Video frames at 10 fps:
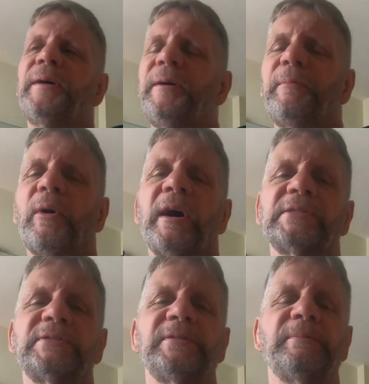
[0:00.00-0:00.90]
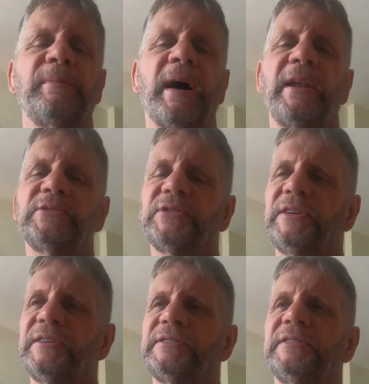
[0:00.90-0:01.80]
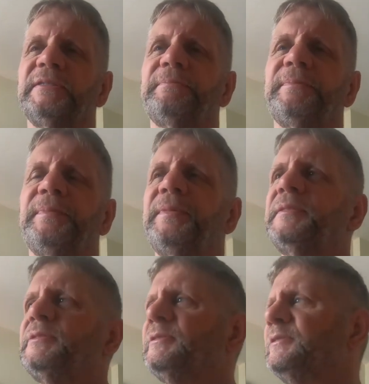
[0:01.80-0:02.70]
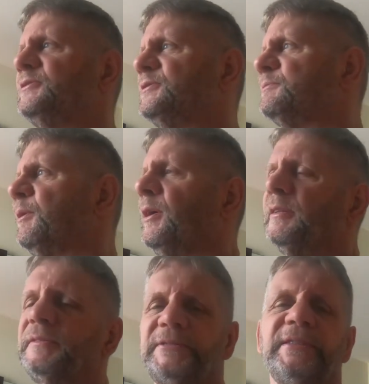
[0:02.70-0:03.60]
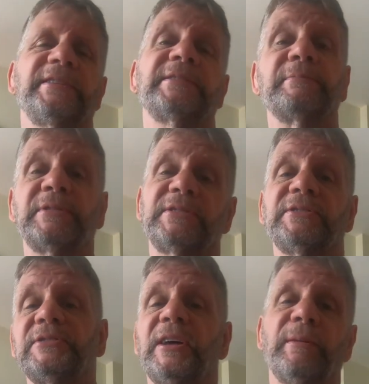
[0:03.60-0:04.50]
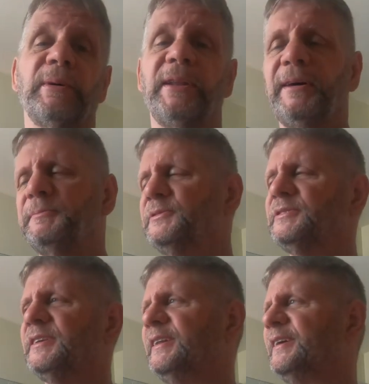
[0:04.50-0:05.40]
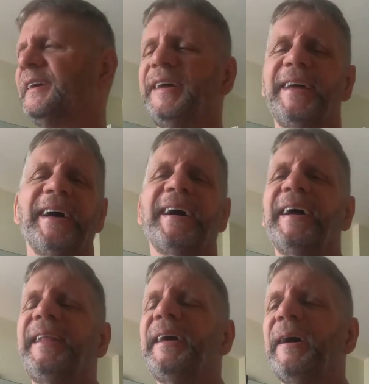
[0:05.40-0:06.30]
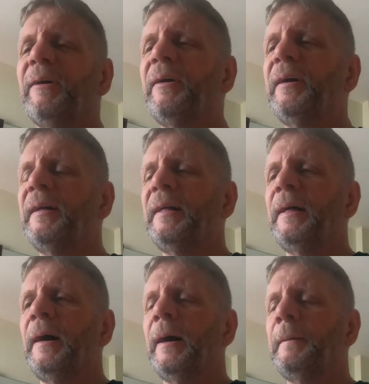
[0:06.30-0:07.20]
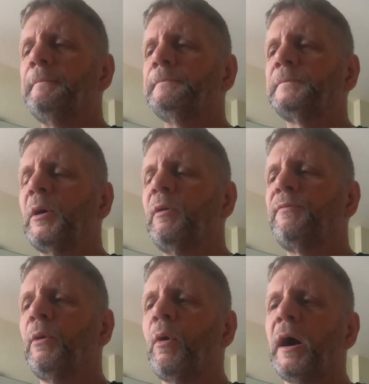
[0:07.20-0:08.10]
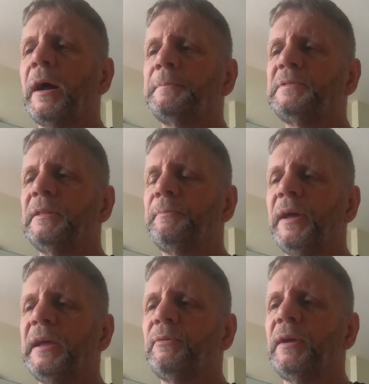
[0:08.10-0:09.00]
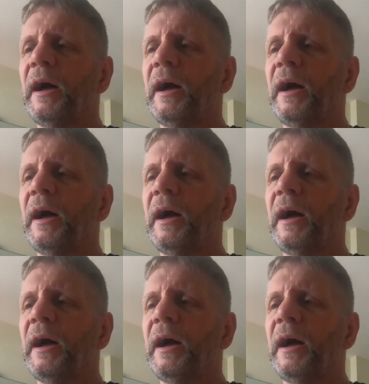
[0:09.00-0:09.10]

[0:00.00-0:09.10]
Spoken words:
Her boss, her manager there, she smiled. She thinks I'm such a gentleman. I'm just kidding. Anyhow, I went for a walk up to the bakery